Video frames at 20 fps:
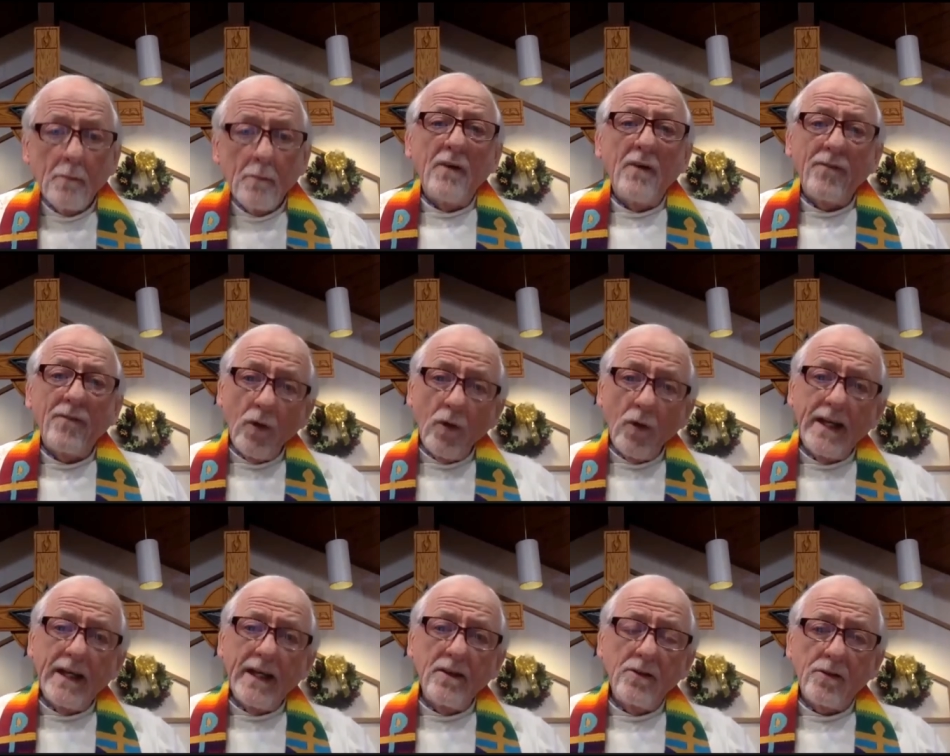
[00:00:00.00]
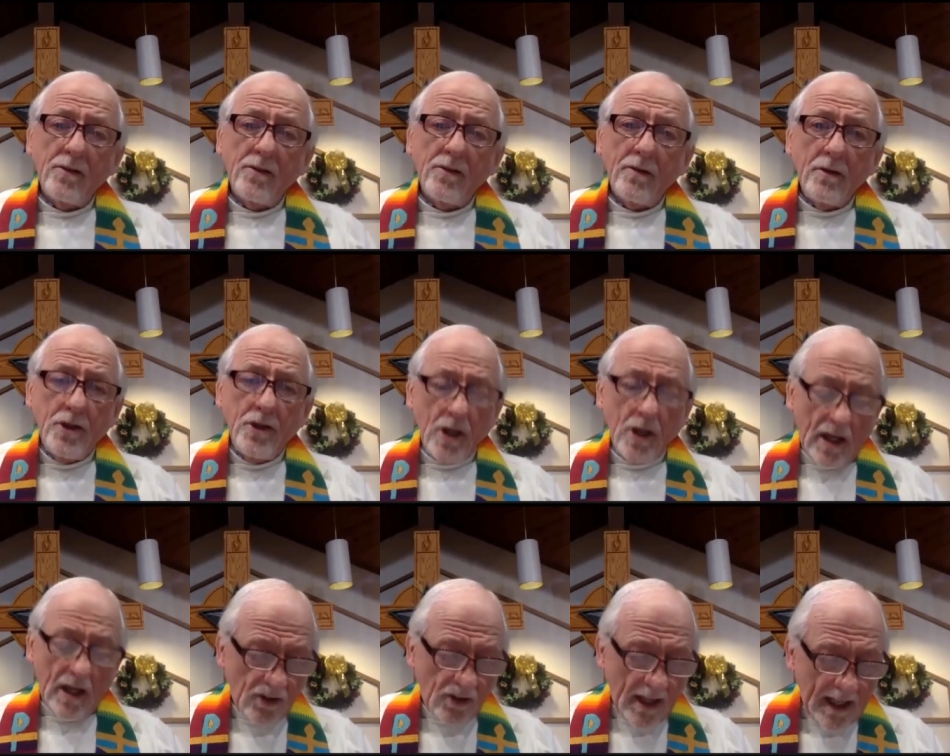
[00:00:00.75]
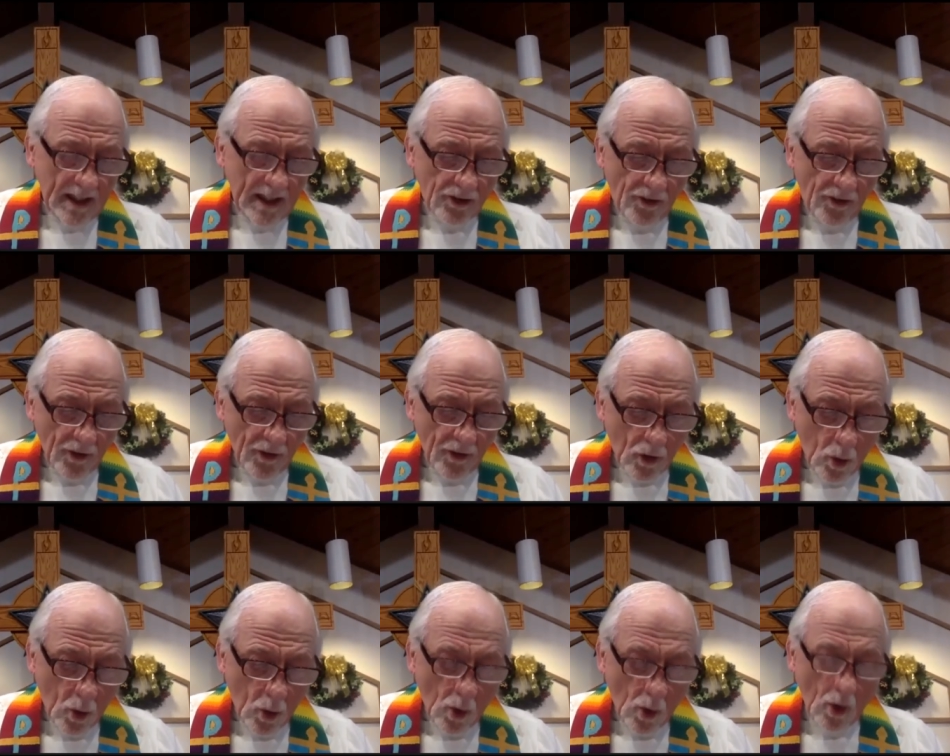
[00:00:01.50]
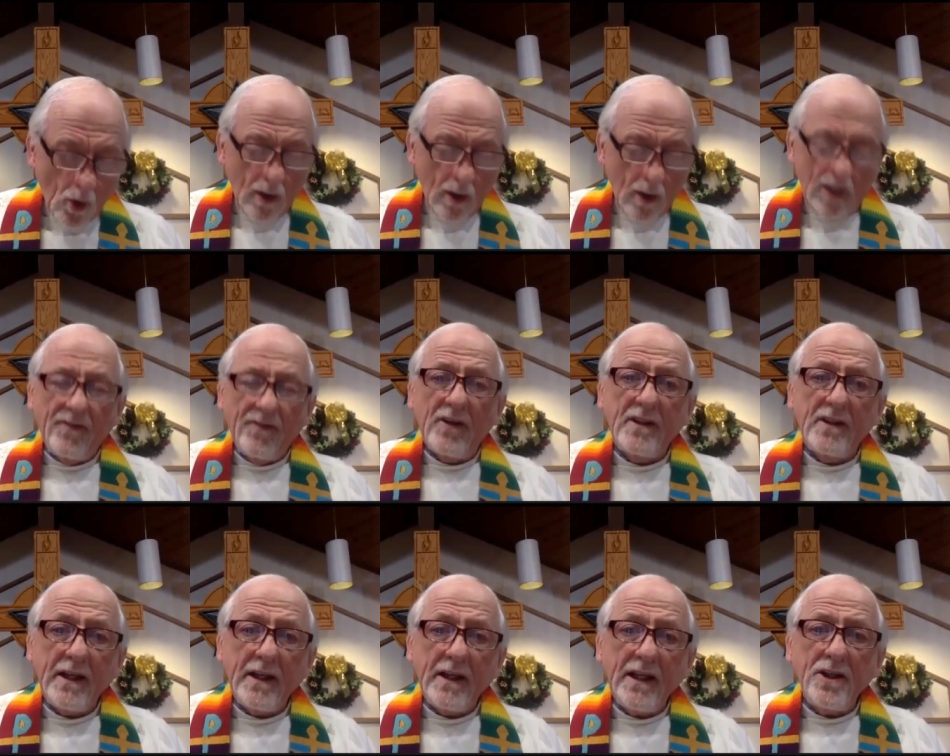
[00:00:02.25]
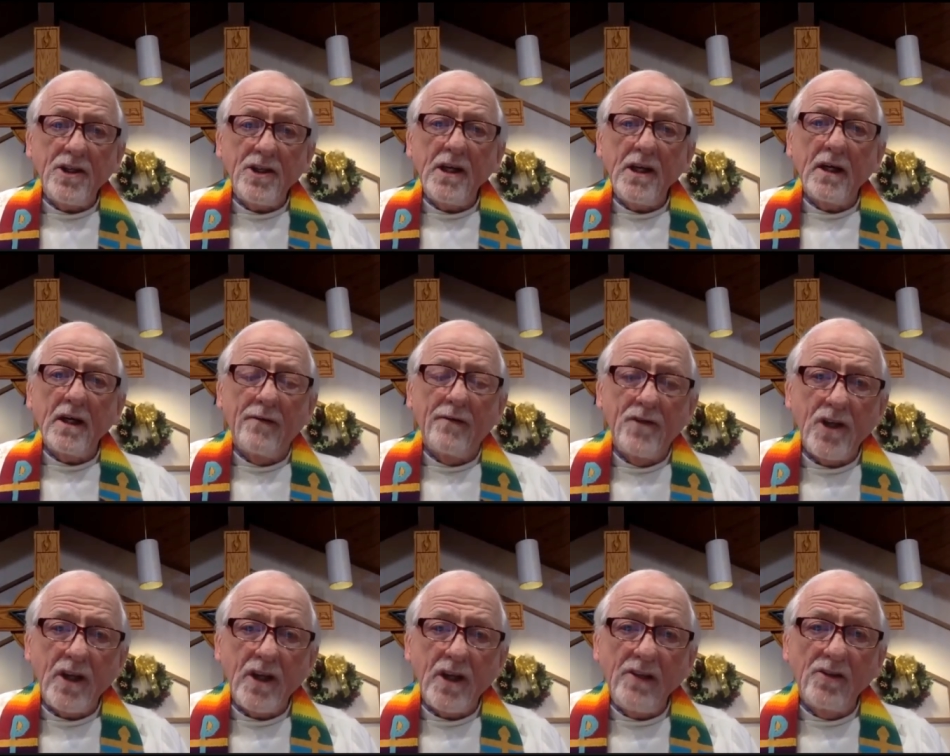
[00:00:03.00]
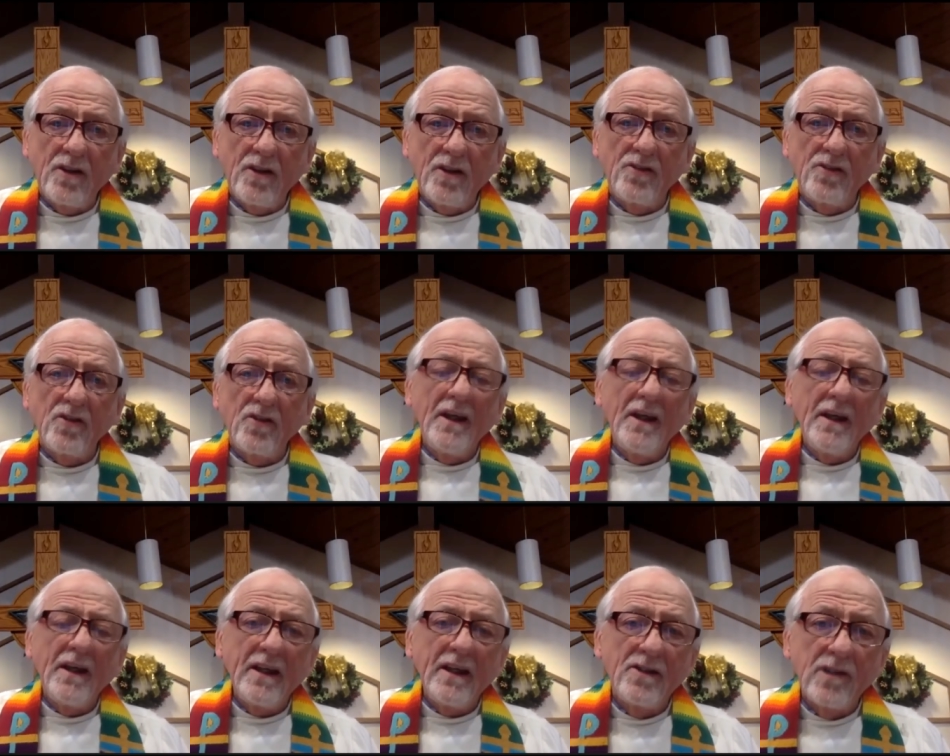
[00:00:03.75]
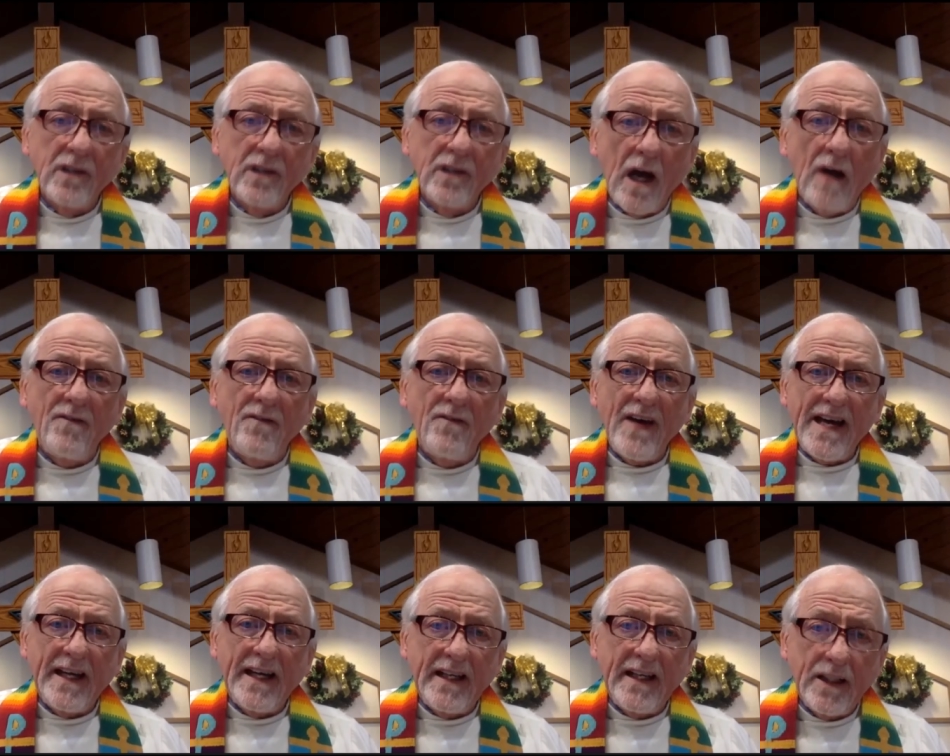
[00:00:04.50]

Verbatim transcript: But friends, just as the core of the teaching of Jesus is love and